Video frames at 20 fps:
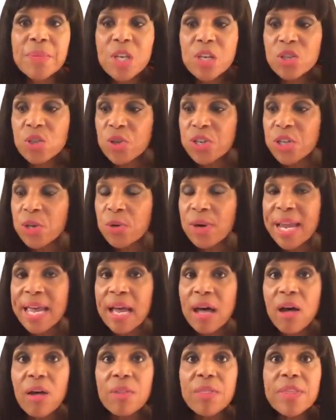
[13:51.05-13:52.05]
So your
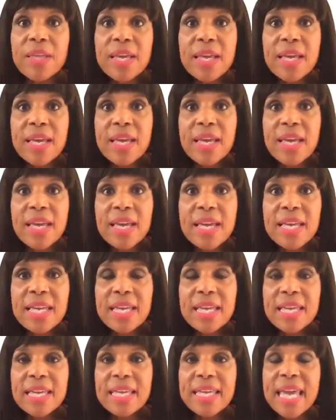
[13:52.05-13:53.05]
health
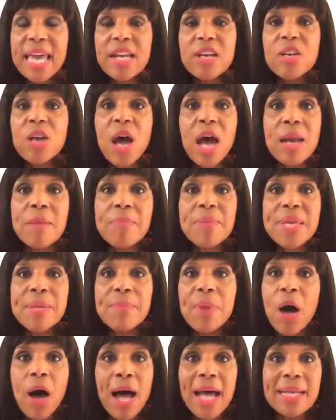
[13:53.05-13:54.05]
cannot be
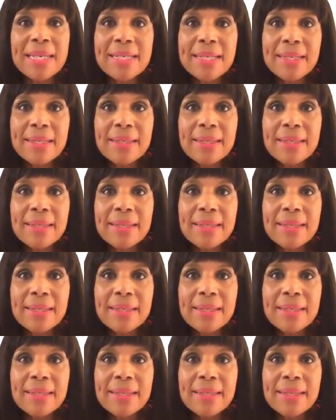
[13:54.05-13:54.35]
bought.